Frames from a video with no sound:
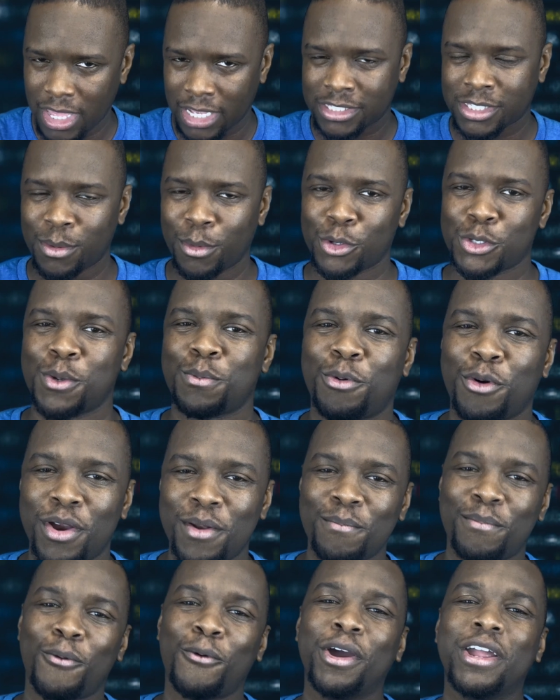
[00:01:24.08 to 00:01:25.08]
That's the most
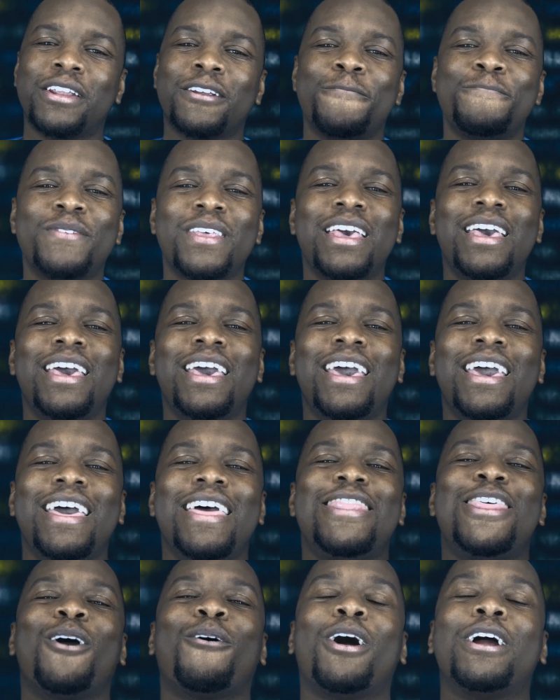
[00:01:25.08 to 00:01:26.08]
important point.
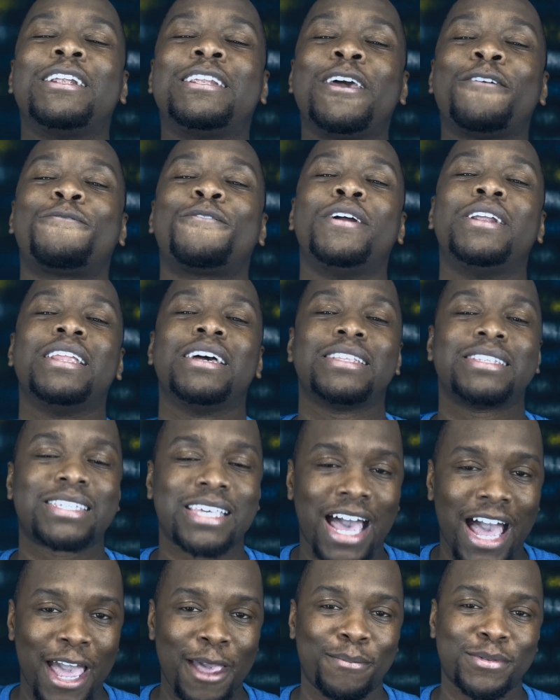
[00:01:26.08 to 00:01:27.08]
There are different
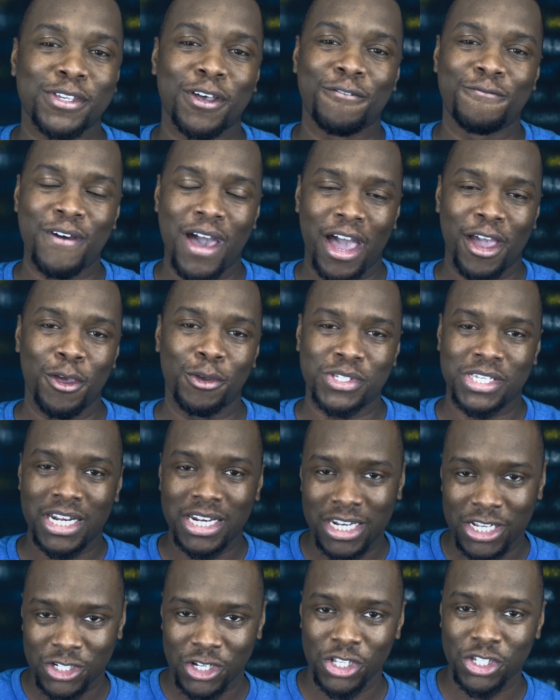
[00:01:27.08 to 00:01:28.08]
types of values in
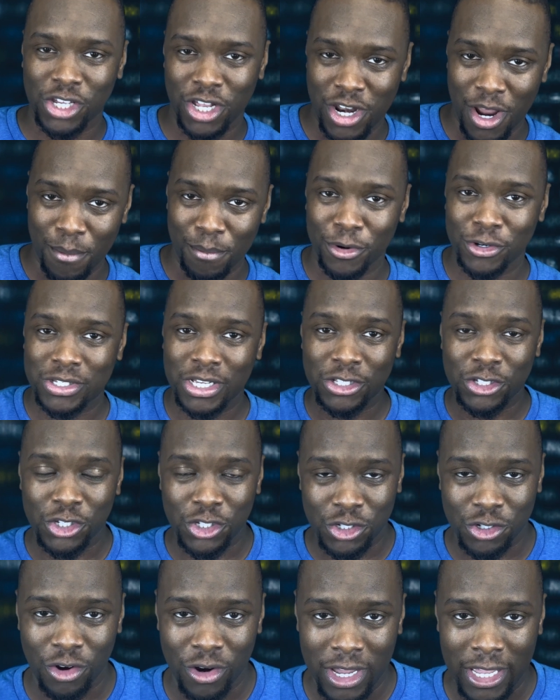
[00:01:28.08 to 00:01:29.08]
addition to numbers and
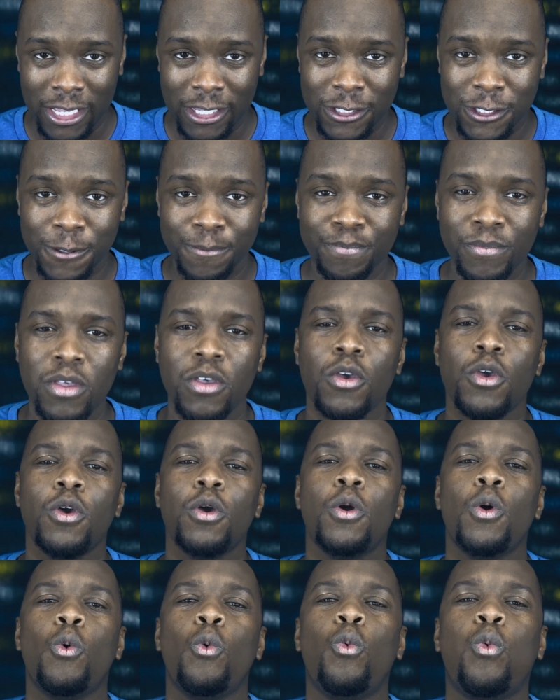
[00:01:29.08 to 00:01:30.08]
strings.
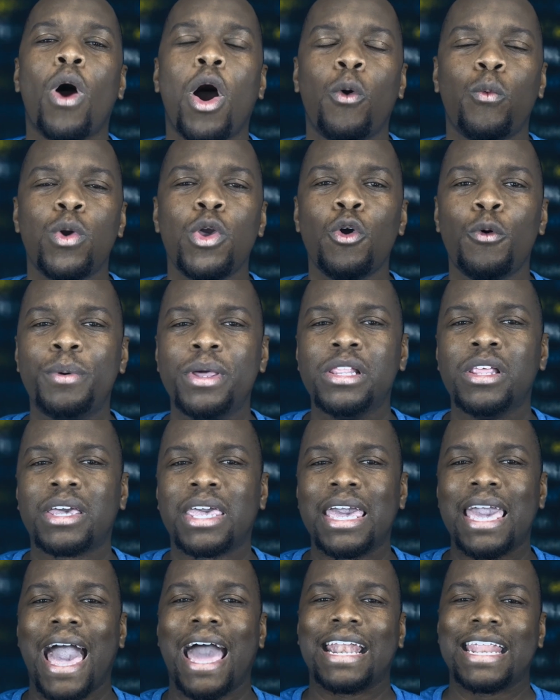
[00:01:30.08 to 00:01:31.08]
What we'll be
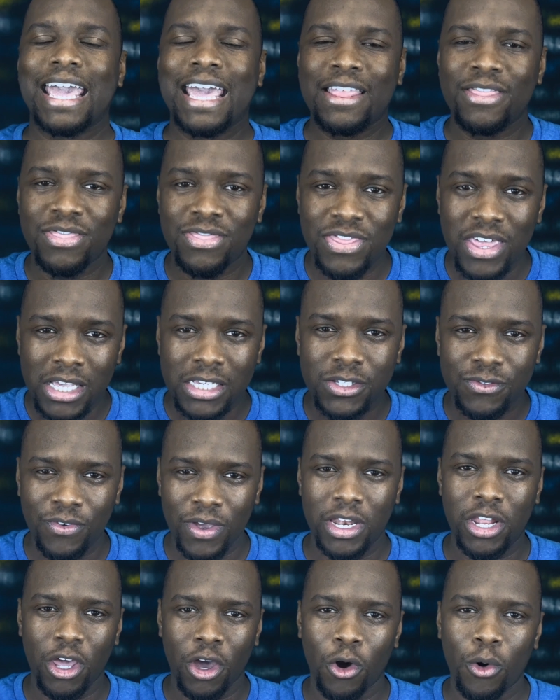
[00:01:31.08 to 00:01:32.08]
looking at in this
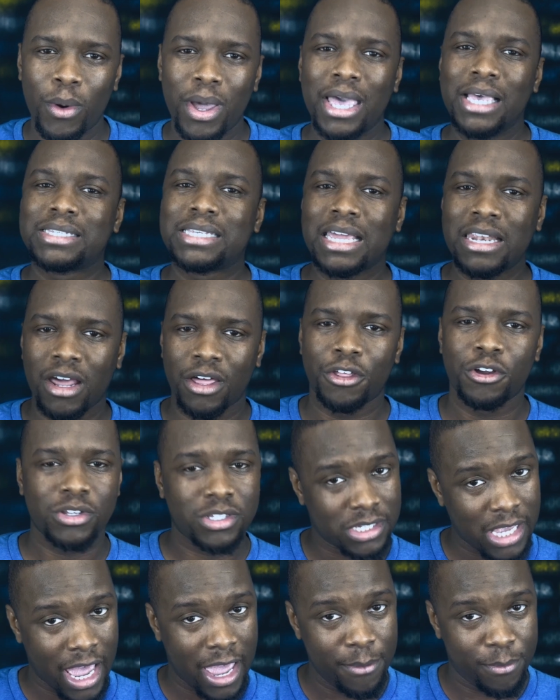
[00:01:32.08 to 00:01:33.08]
video is another
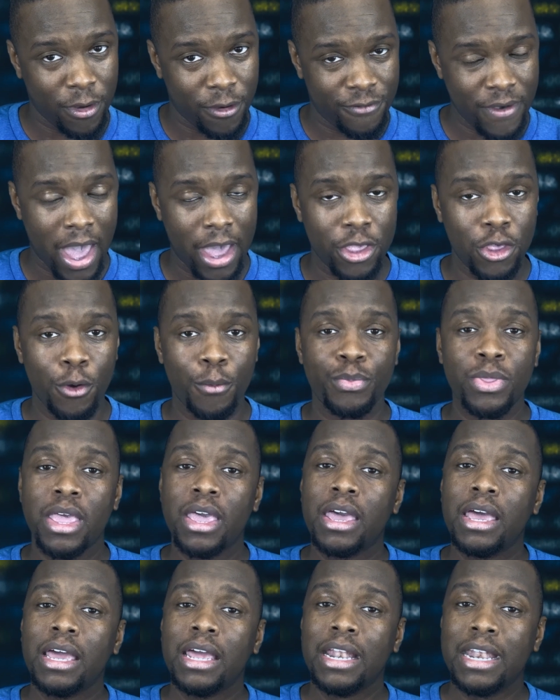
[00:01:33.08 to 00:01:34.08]
type of value,
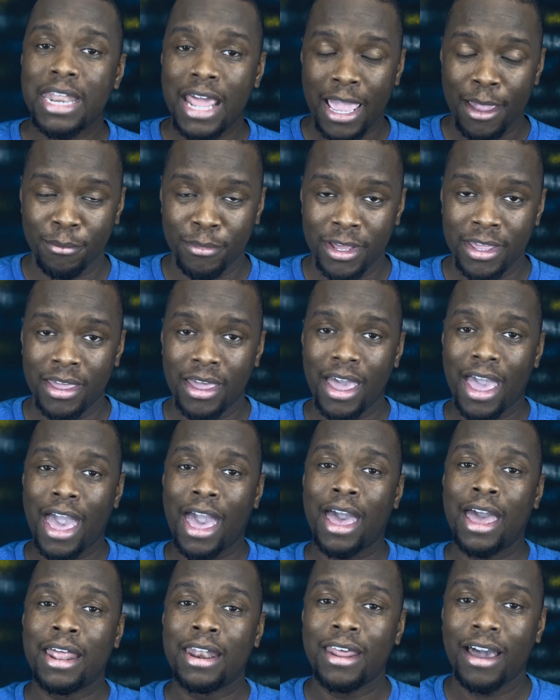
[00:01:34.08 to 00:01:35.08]
namely
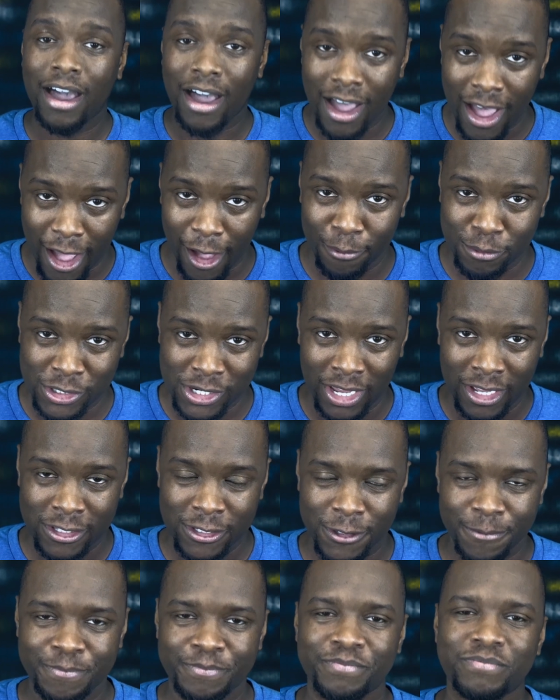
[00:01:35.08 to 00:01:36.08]
an object.